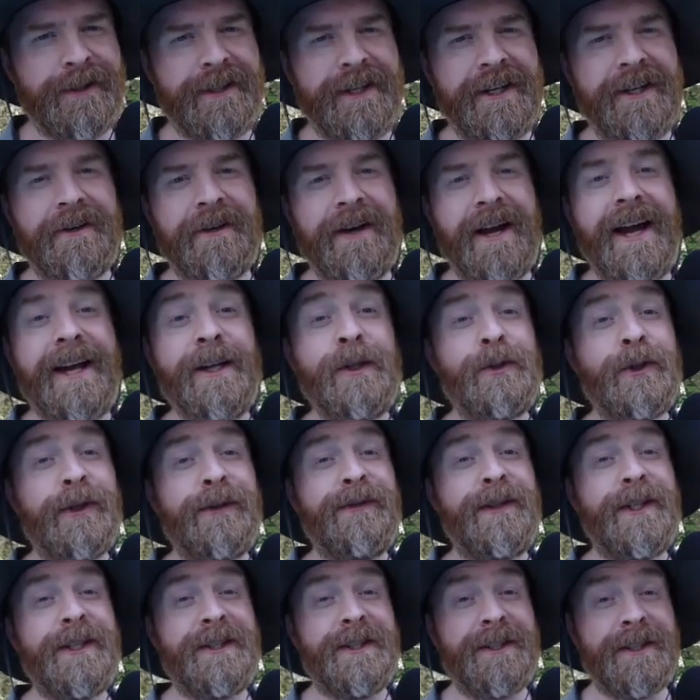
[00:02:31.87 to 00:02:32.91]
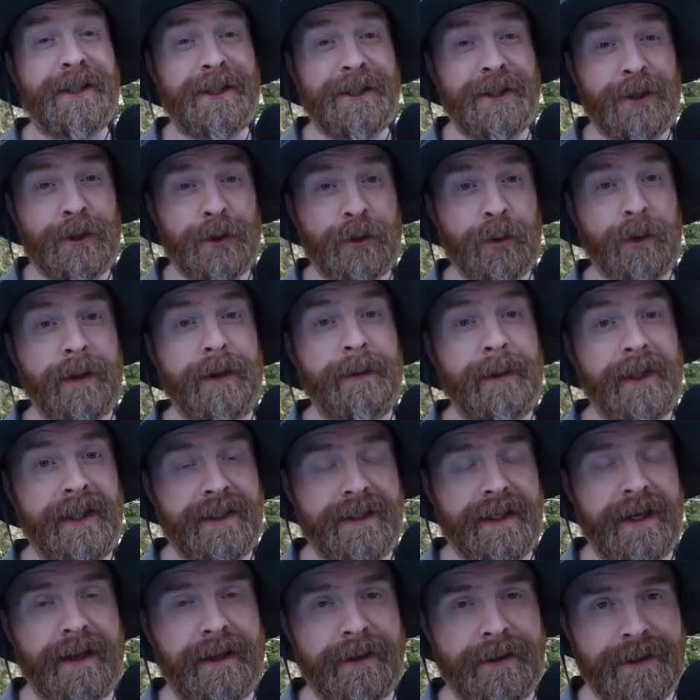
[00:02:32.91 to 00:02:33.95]
here, Endrift is an extremely
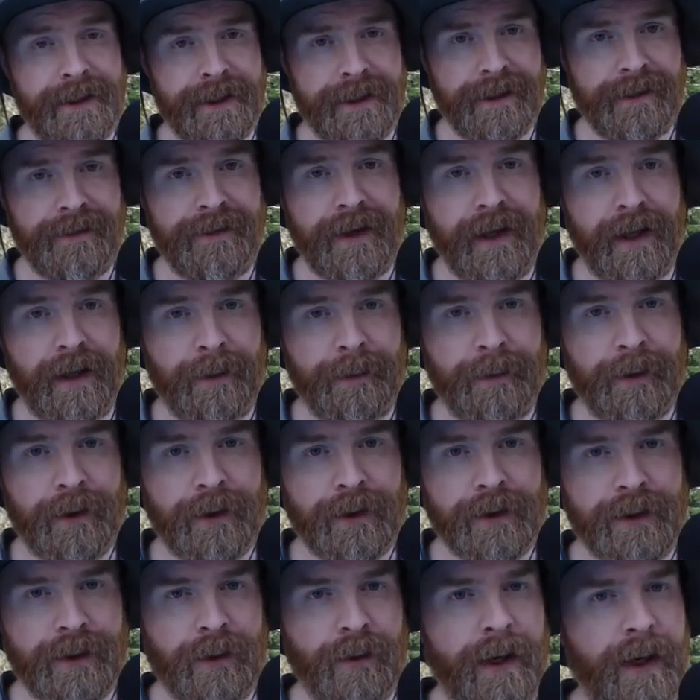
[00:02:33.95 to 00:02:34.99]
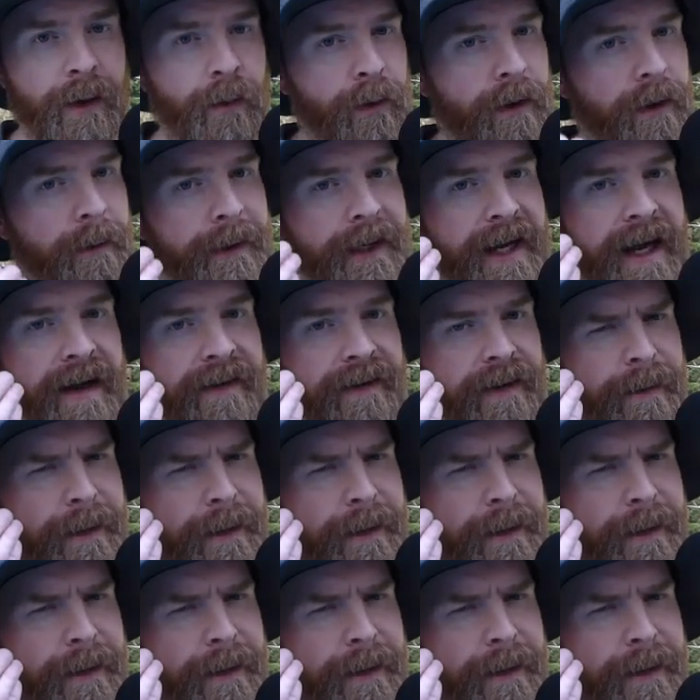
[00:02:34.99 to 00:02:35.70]
talented developer, so I will be having